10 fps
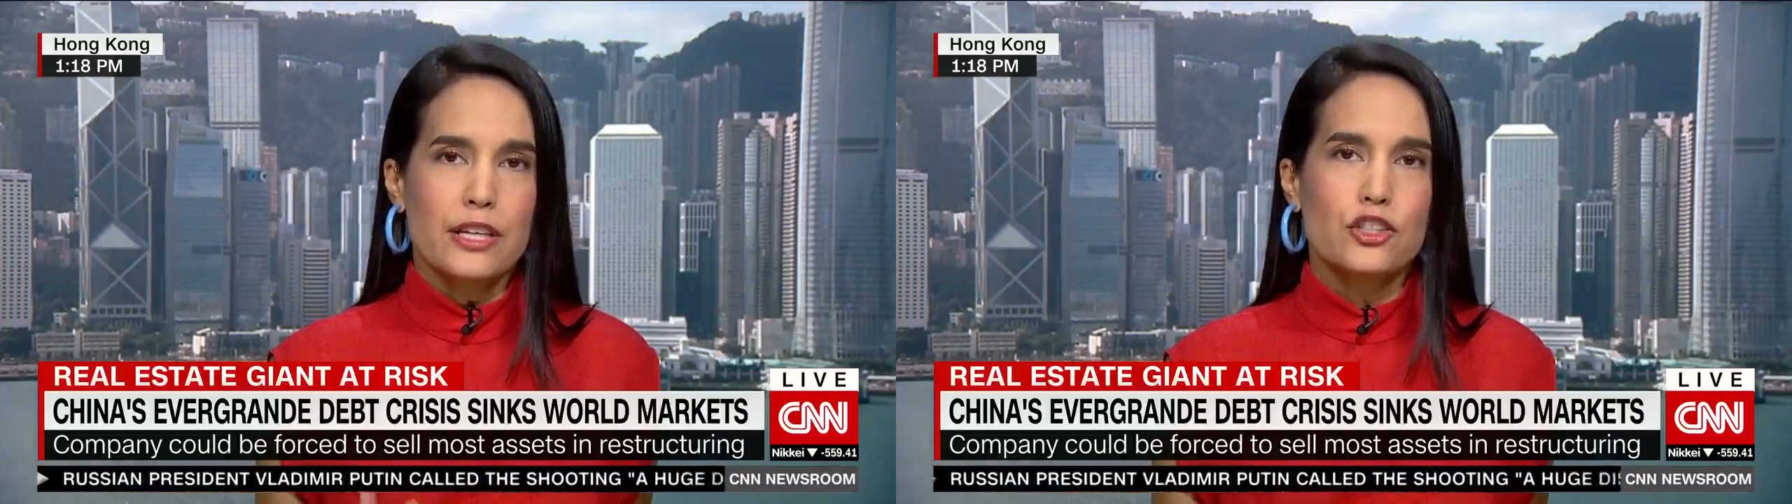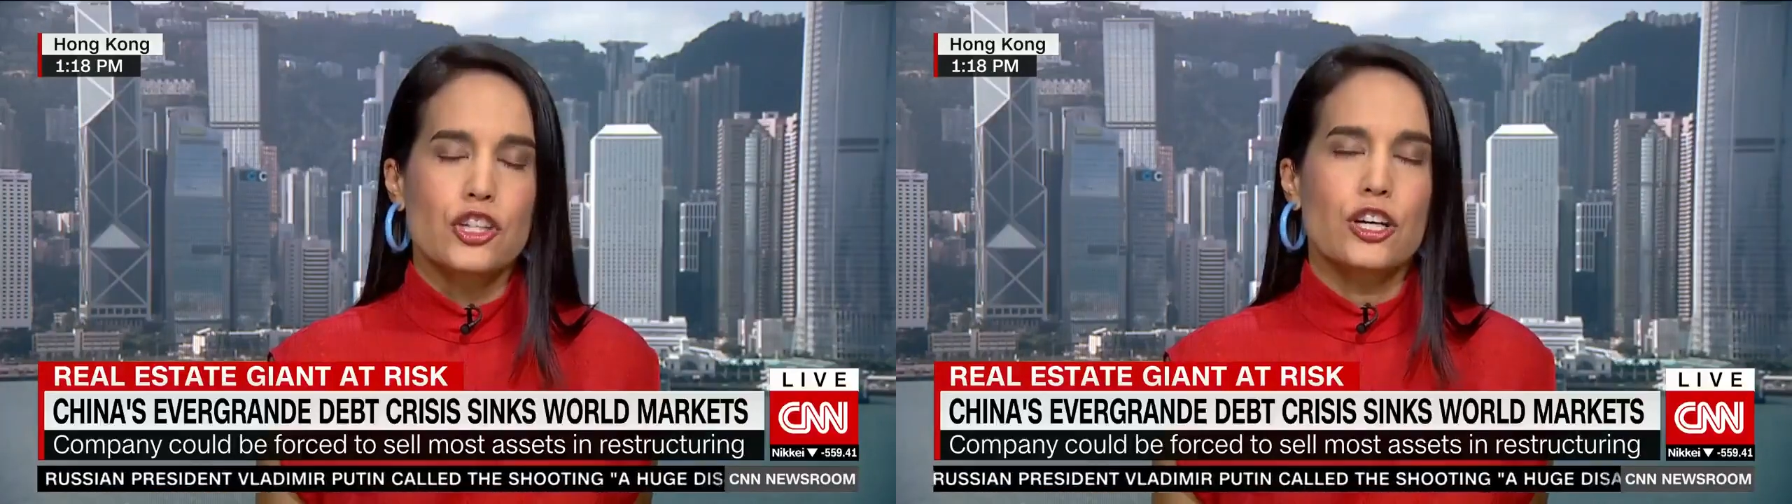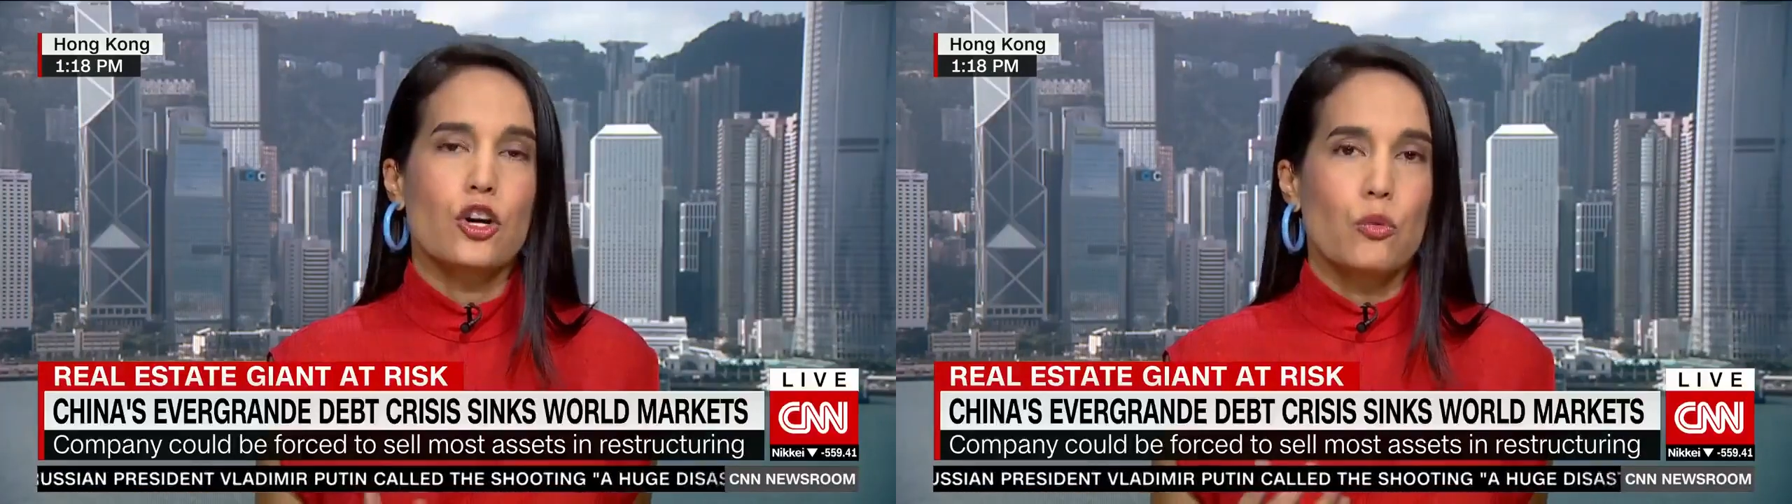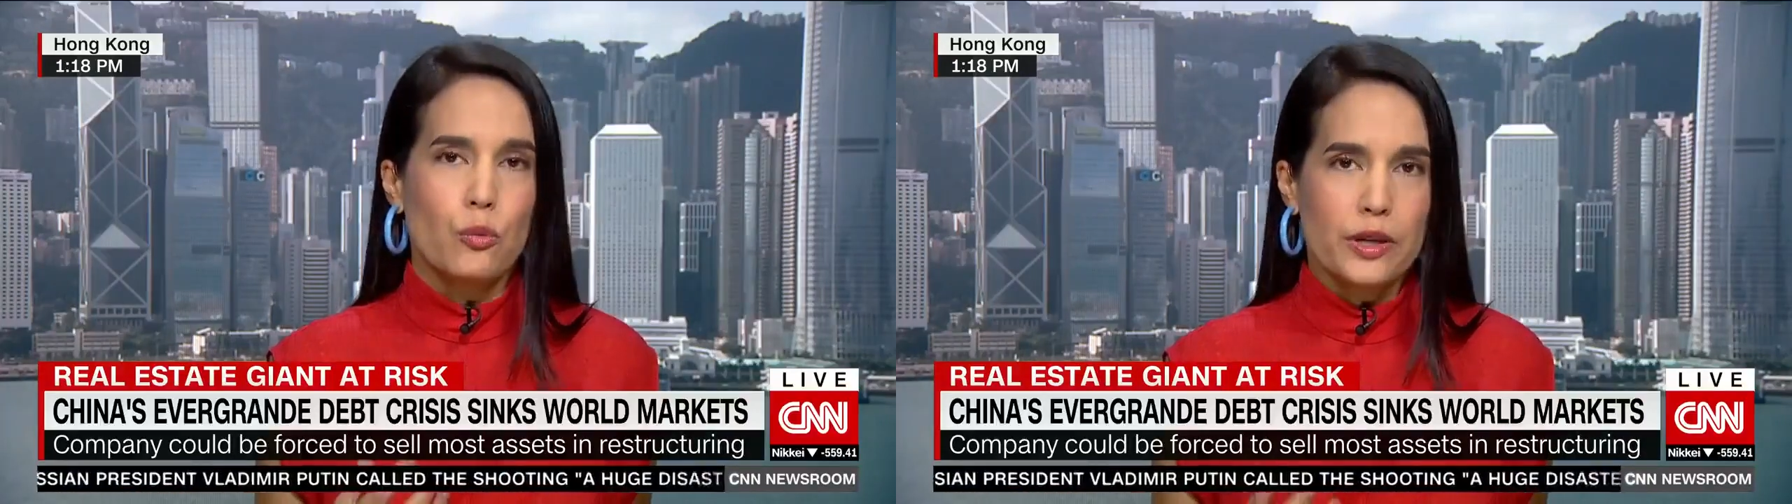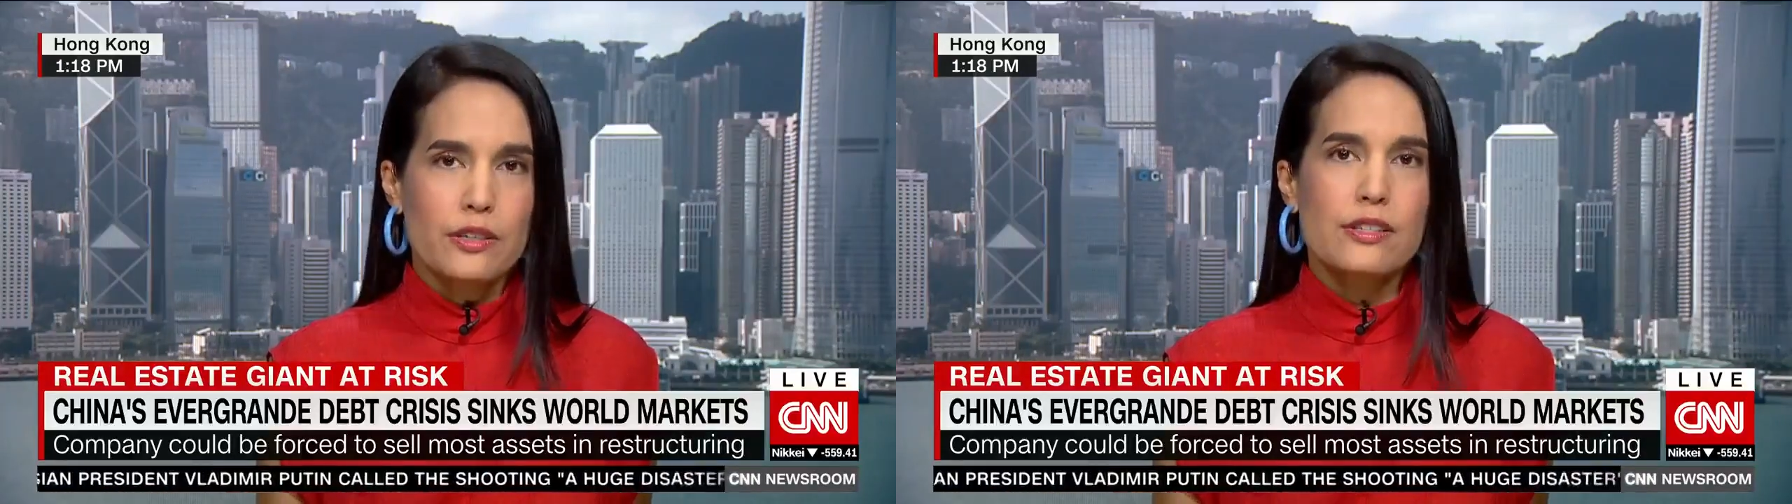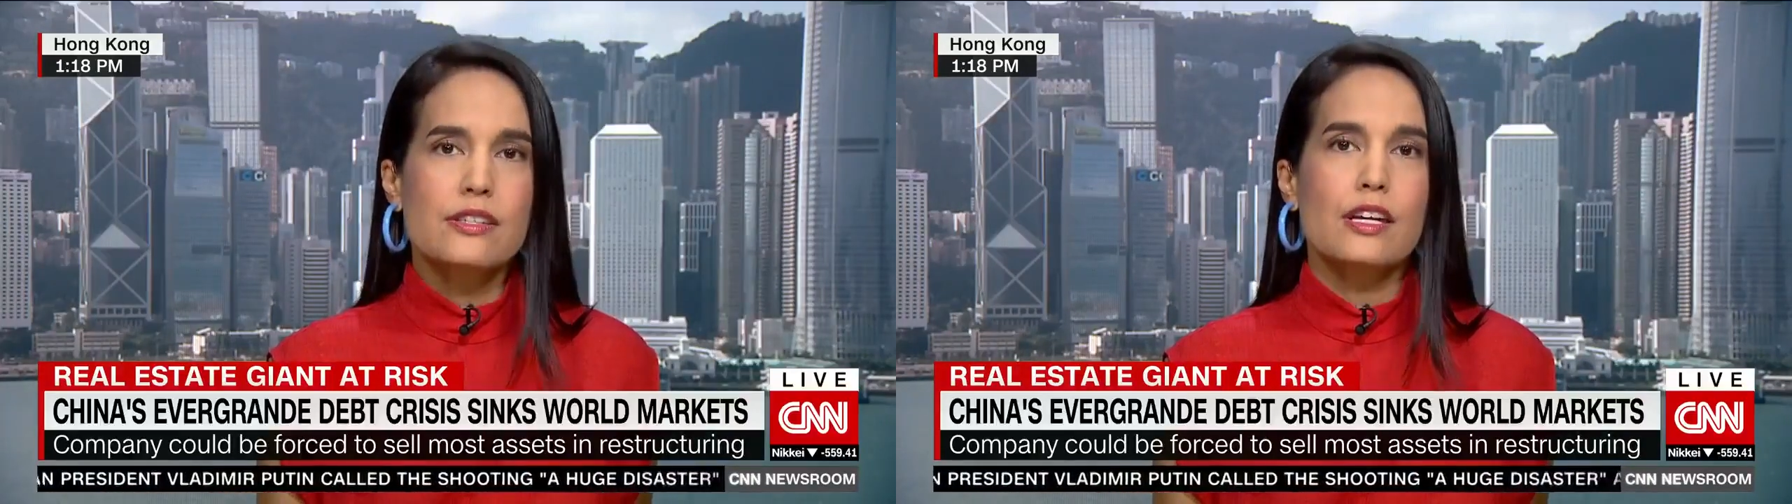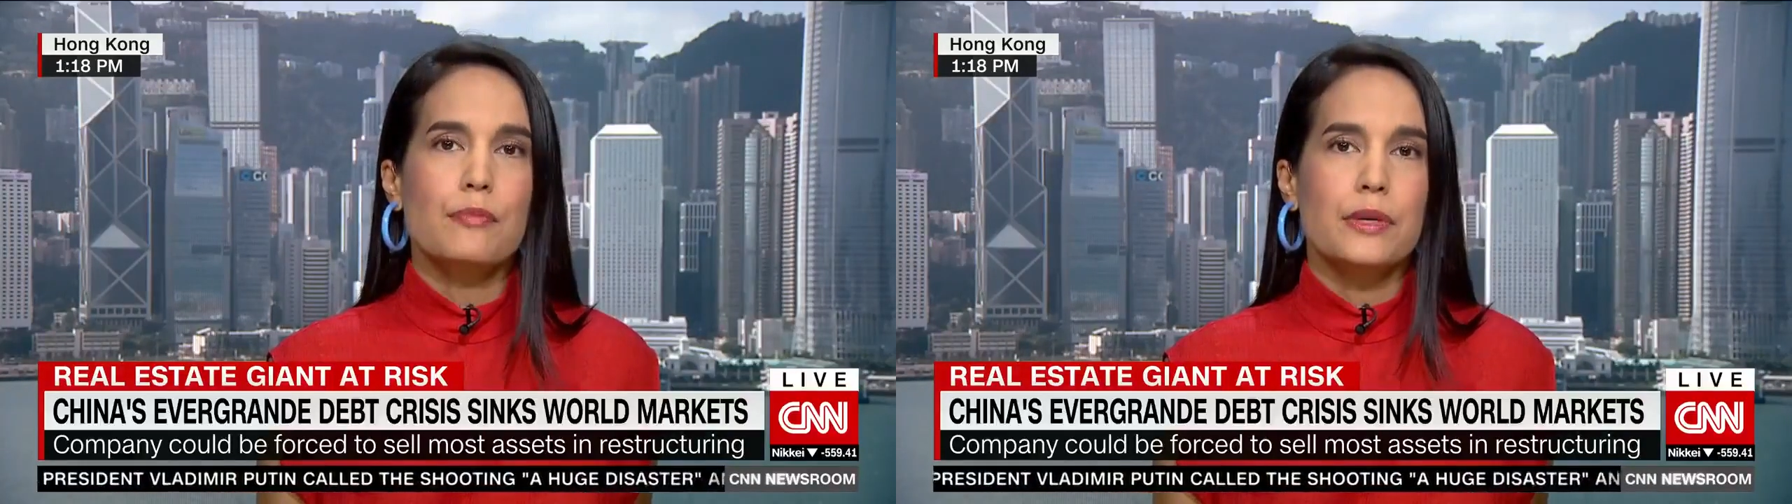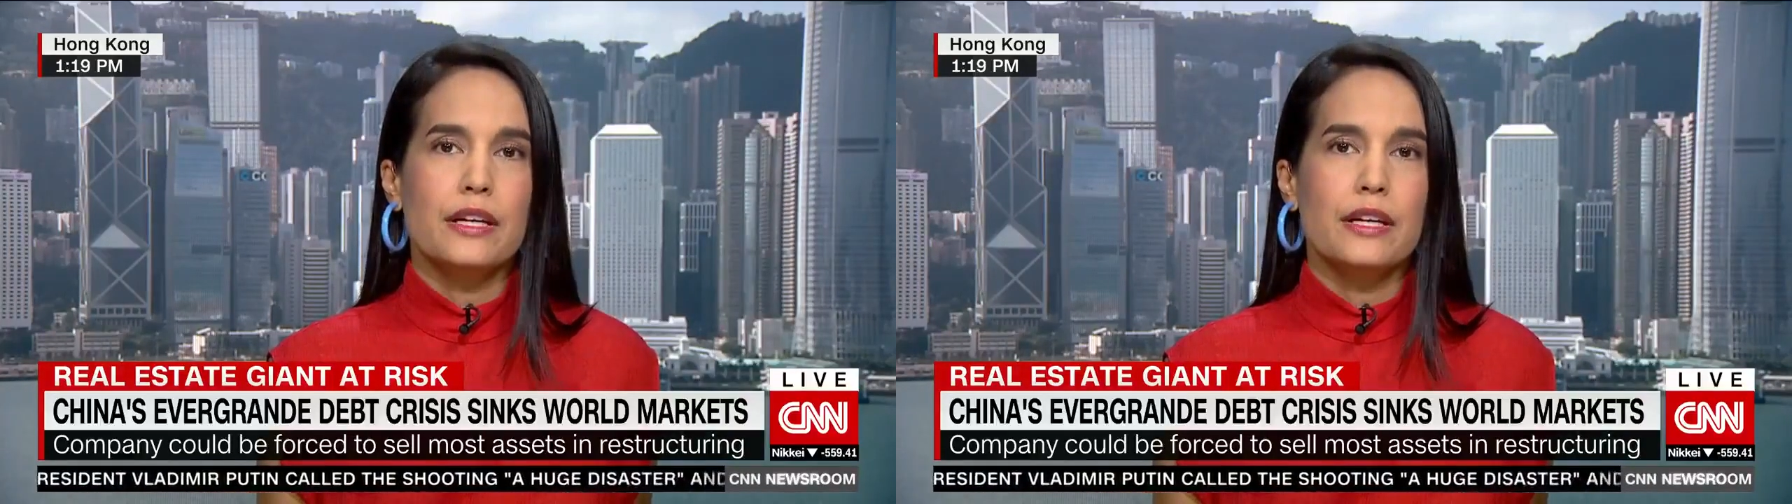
Beijing will step